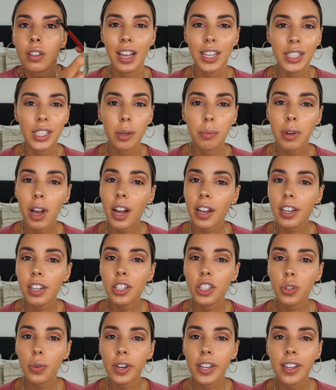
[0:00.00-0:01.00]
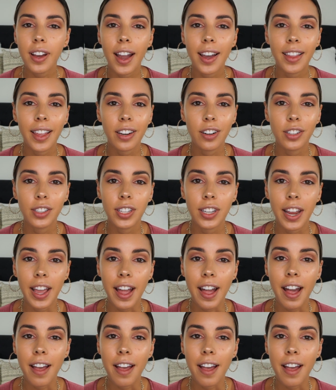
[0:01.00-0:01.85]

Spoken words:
So I'm not gonna do any eyeliner today.